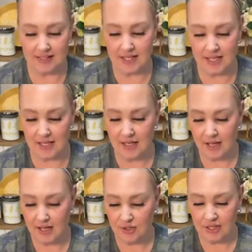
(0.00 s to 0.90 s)
Let me
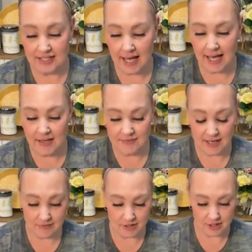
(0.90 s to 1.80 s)
see, you guys, I
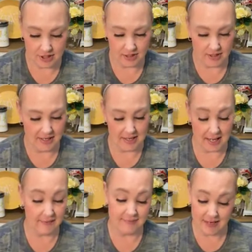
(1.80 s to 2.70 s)
have
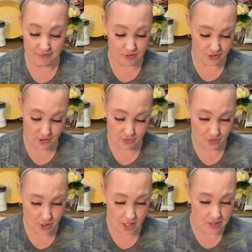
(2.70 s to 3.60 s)
never
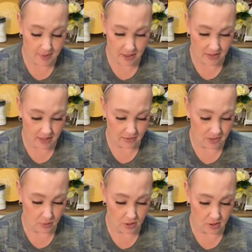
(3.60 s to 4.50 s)
shown or talked about
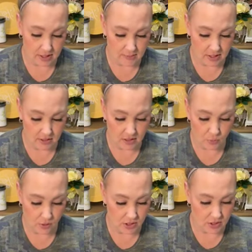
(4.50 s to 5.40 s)
things so early, but
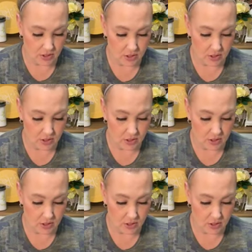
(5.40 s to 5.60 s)
there's